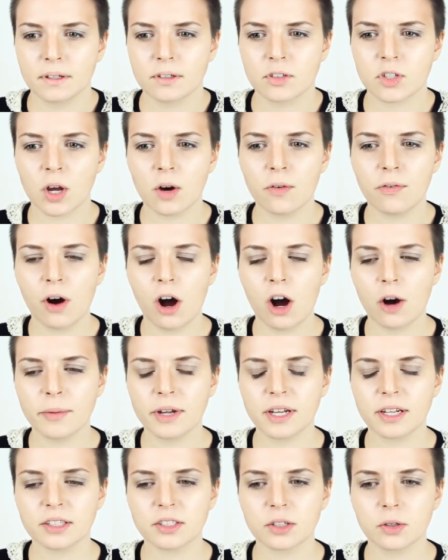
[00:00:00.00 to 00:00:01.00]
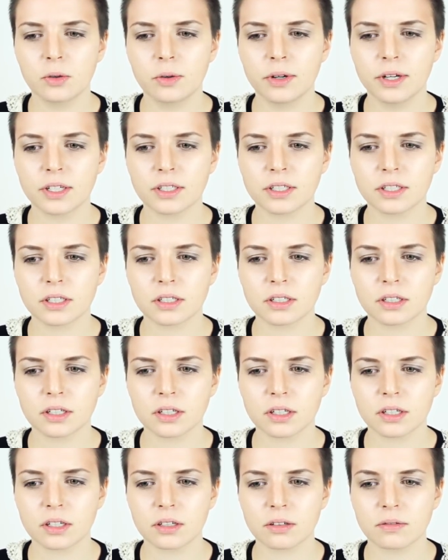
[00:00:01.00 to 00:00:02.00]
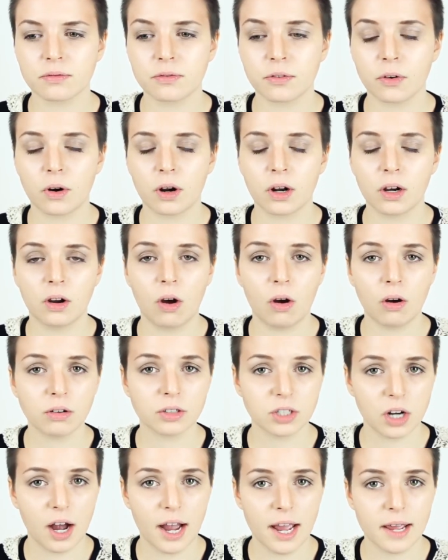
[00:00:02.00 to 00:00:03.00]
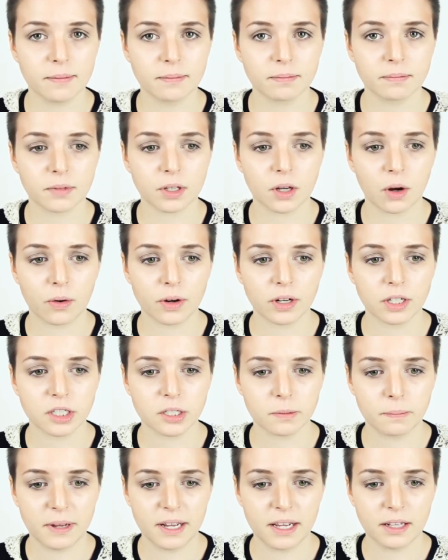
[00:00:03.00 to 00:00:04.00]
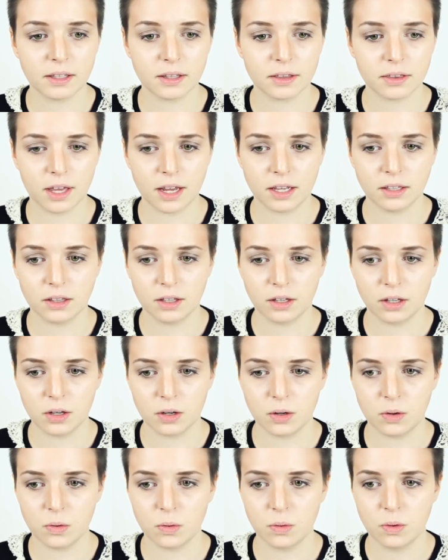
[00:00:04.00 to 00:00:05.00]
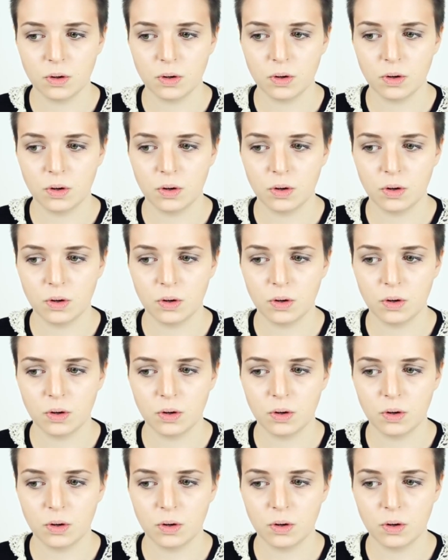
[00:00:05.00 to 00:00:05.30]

Self harming is always for a long time going to be the thing that you